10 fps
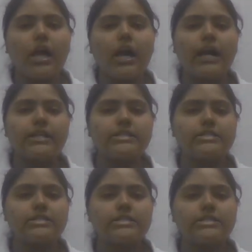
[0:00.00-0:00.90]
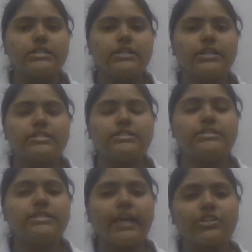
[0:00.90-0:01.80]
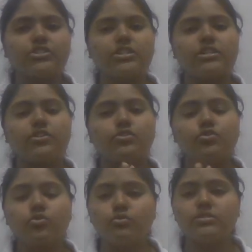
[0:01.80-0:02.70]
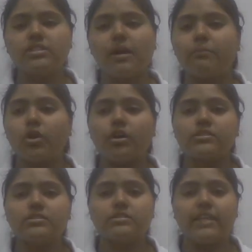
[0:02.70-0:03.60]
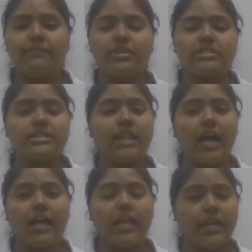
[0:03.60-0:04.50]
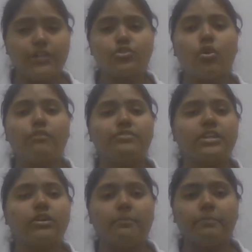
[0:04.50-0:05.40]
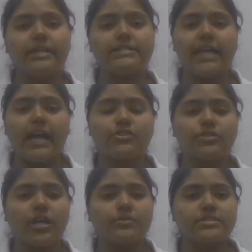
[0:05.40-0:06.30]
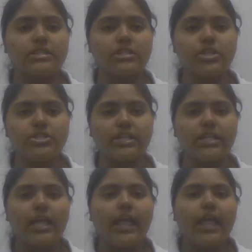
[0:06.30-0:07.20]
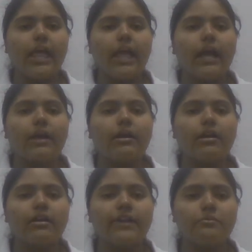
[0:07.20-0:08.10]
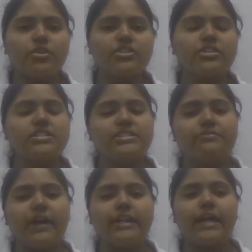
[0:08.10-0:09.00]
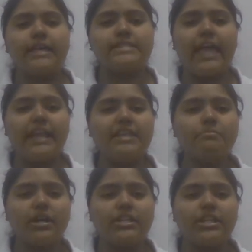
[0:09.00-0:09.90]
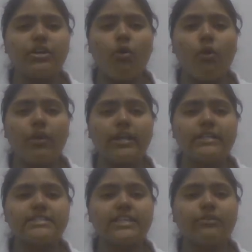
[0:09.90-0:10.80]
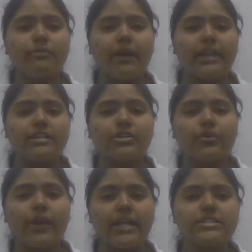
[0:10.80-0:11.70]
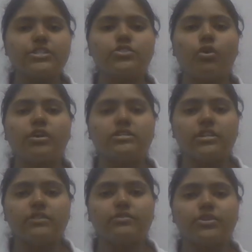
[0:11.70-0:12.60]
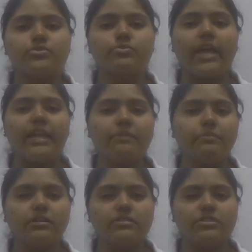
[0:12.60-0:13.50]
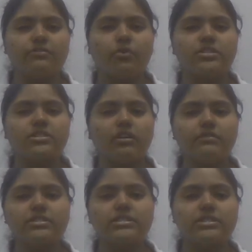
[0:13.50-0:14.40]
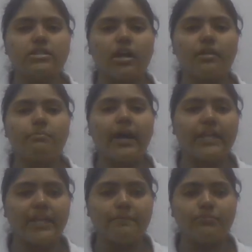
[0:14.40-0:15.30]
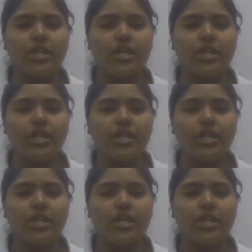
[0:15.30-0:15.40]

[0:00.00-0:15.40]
Under Section 2, Subclause 78 of the Companies Act 2013, remuneration is defined as any money or its equivalent granted or delivered to any person for services done by him,